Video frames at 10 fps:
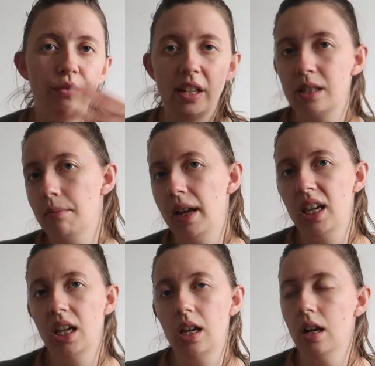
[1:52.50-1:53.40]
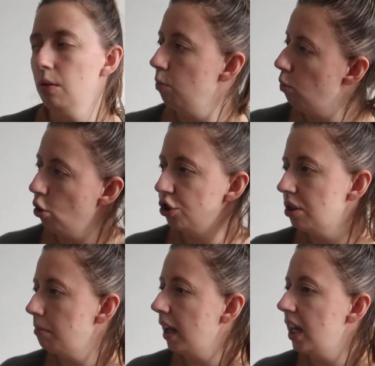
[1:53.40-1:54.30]
fixing my hair and
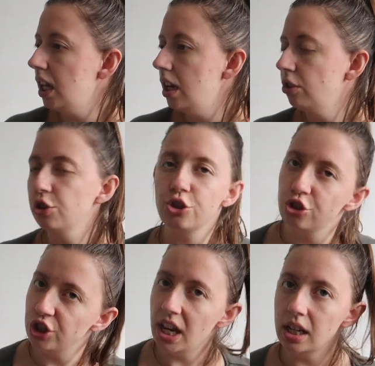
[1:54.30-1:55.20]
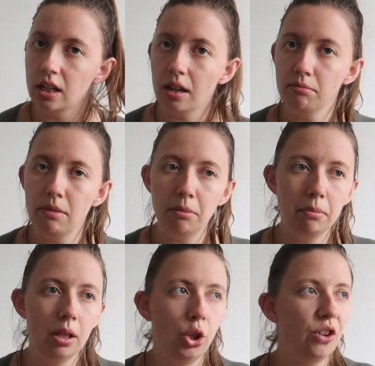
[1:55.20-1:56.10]
washing my hair and straightening it and
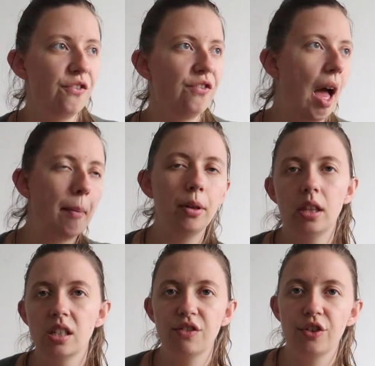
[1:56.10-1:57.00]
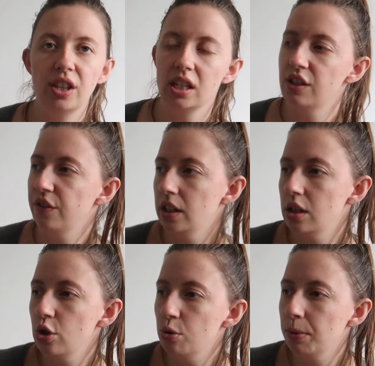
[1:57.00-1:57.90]
making me look fabulous for this
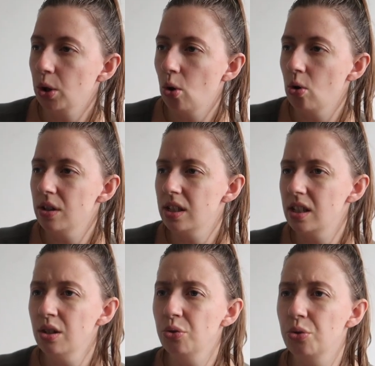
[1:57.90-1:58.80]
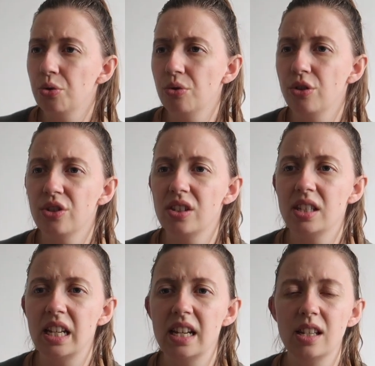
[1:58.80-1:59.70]
video, because, you know, there's
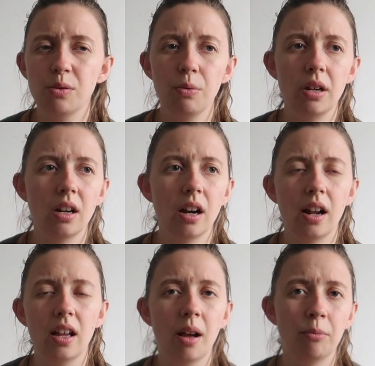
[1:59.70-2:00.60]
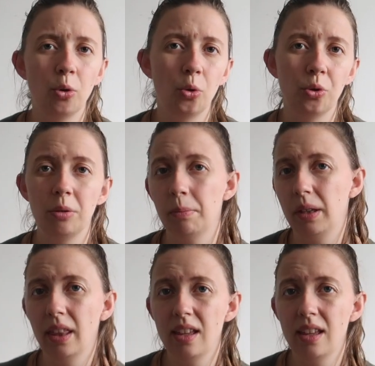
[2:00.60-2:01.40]
days where I'm not going to be